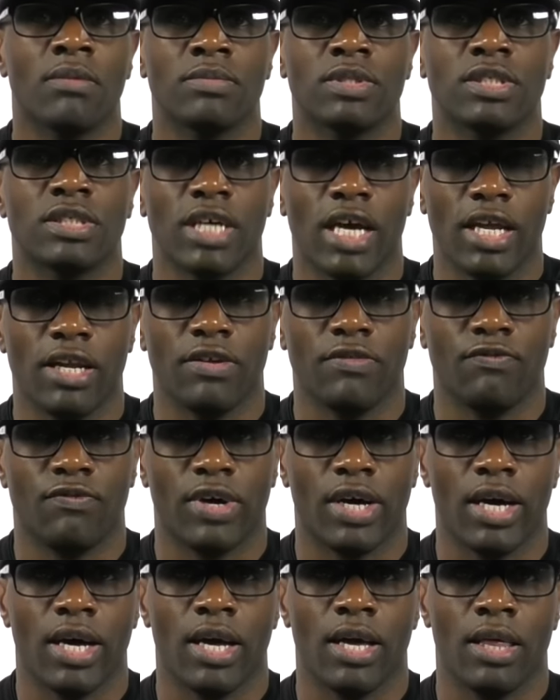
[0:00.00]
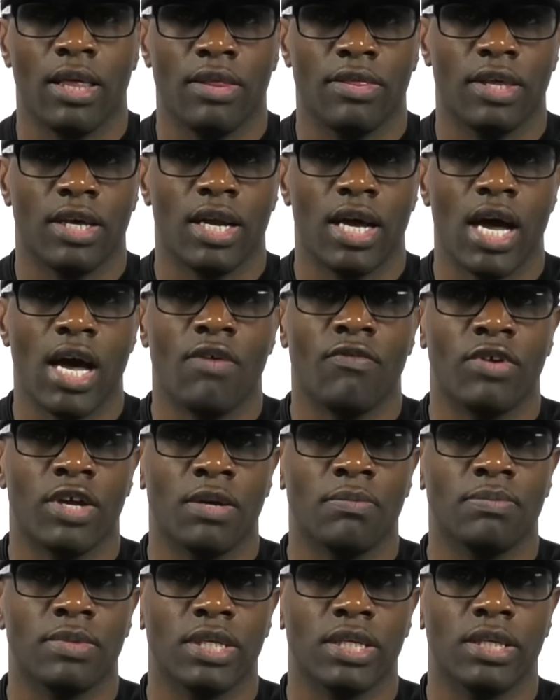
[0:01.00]
am satisfied that I have
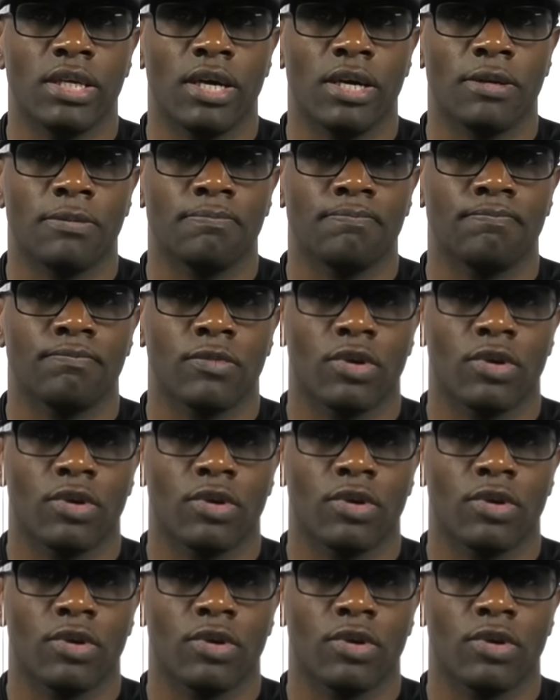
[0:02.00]
an empty gun.